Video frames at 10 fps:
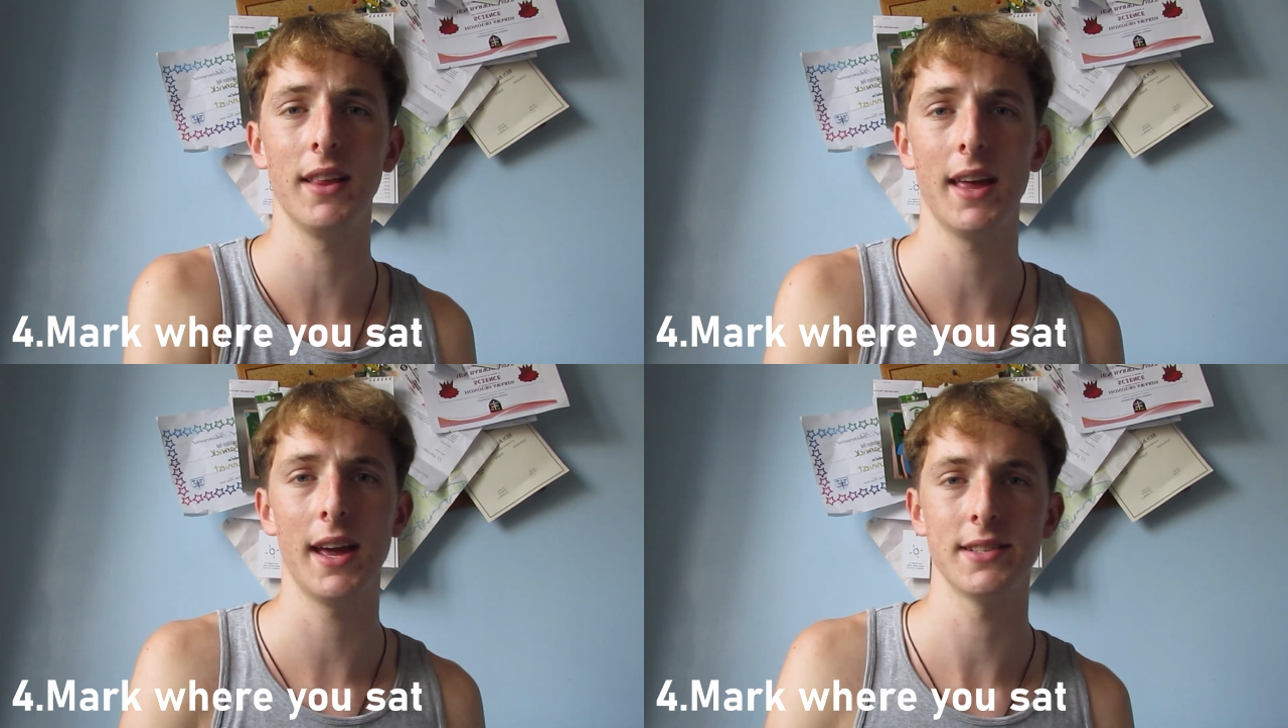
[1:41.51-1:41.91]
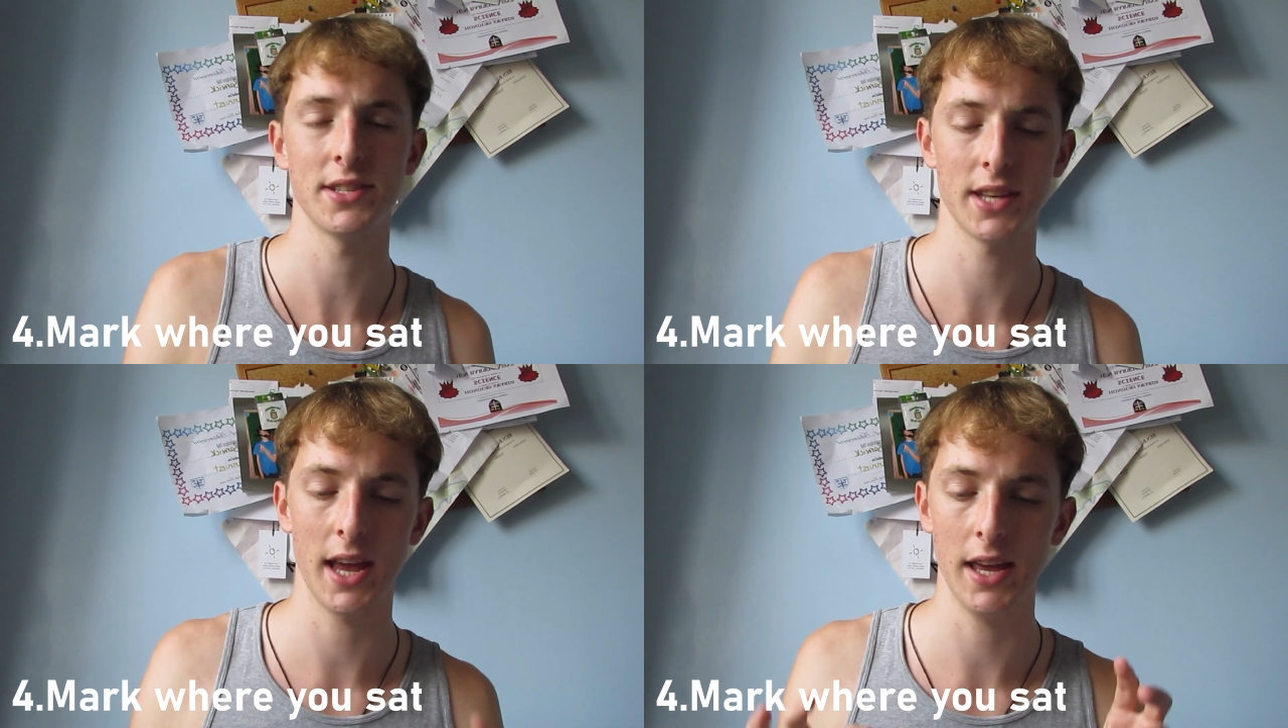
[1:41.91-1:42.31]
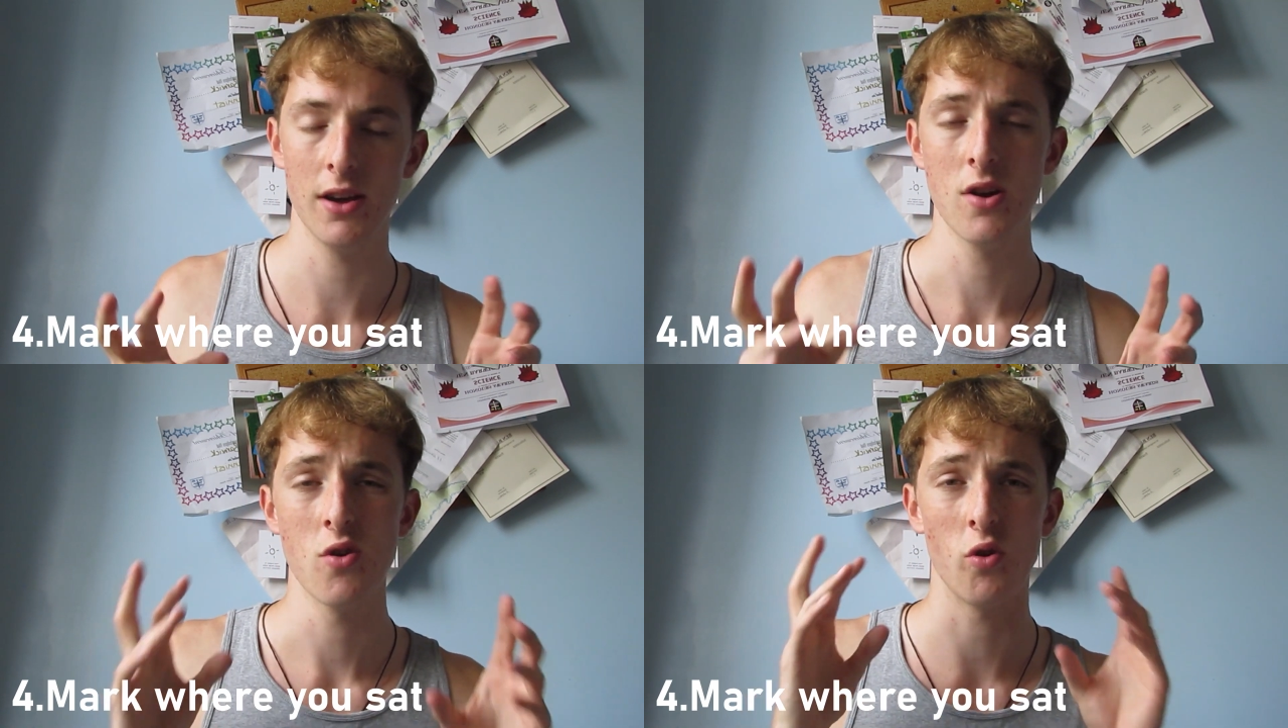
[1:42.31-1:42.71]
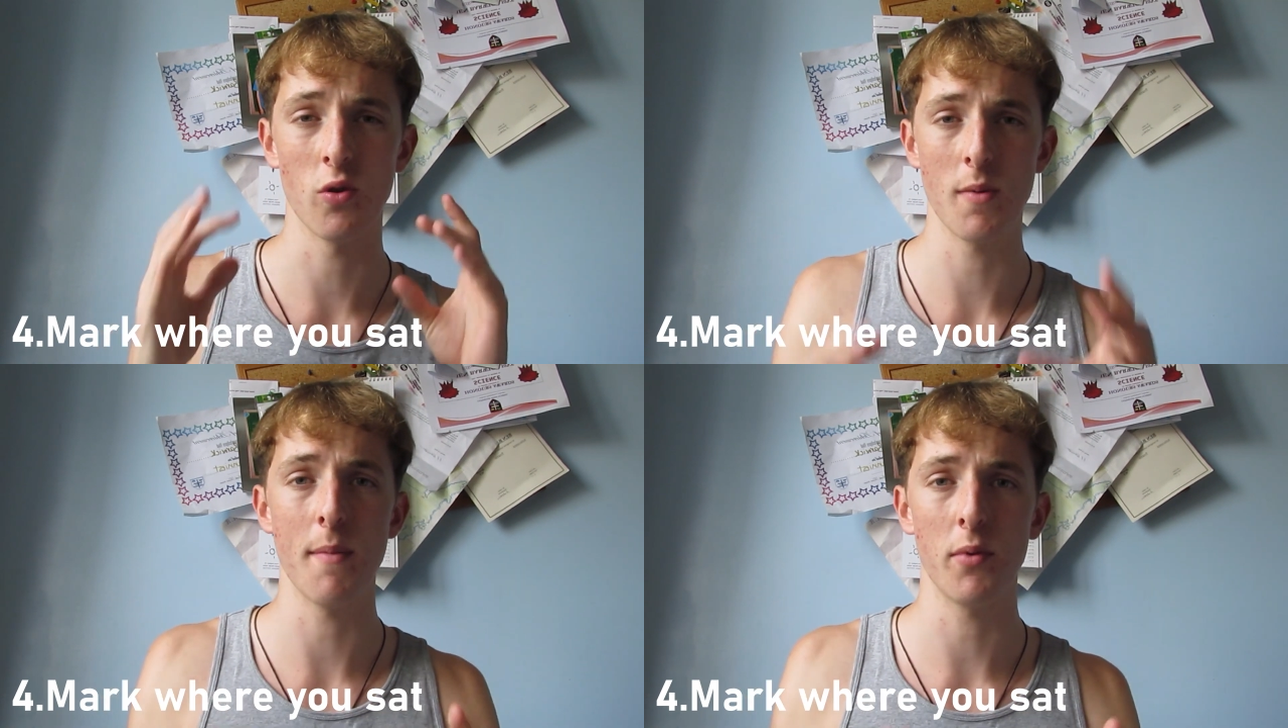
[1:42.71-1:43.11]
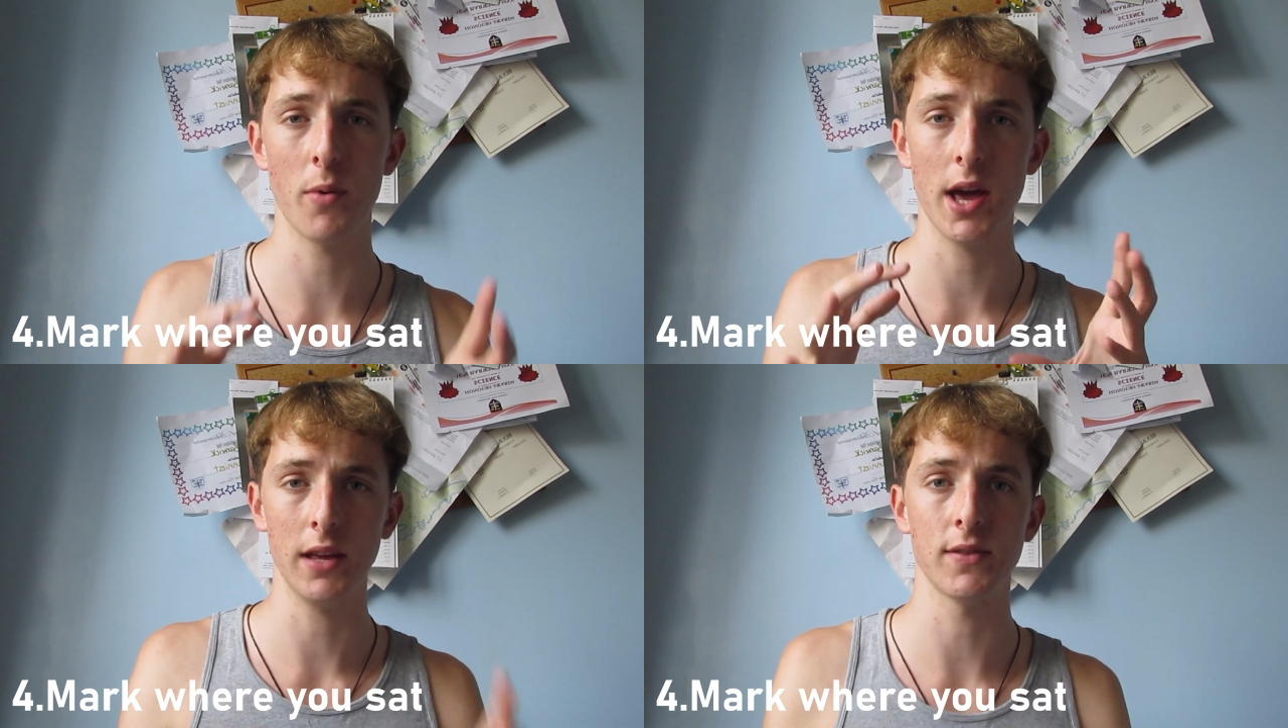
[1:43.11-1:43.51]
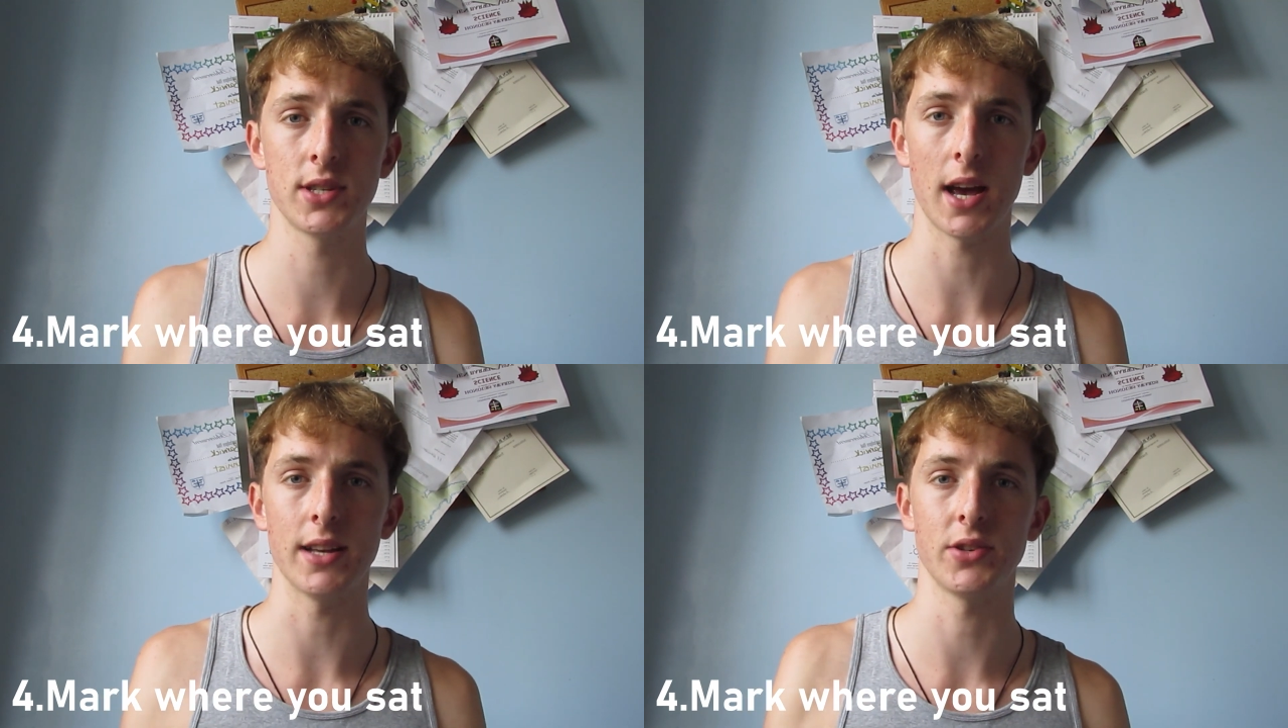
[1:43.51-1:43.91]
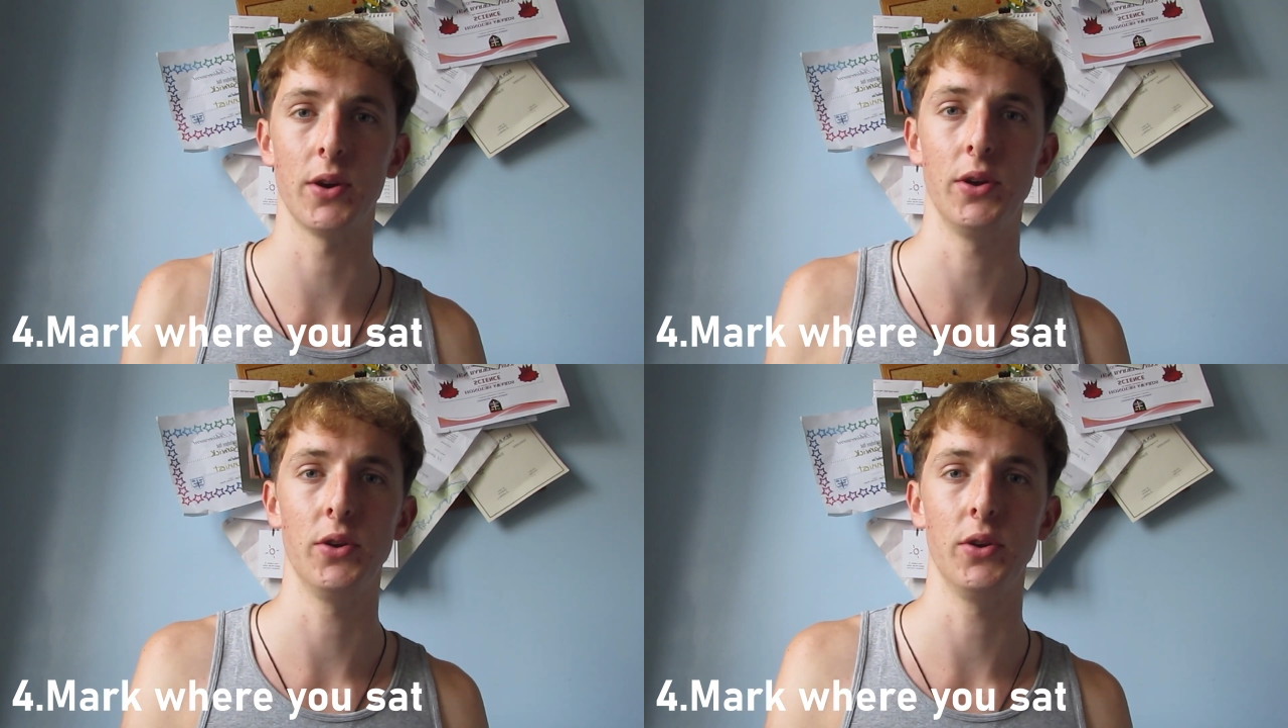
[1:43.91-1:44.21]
there to say or remember where you've sat, so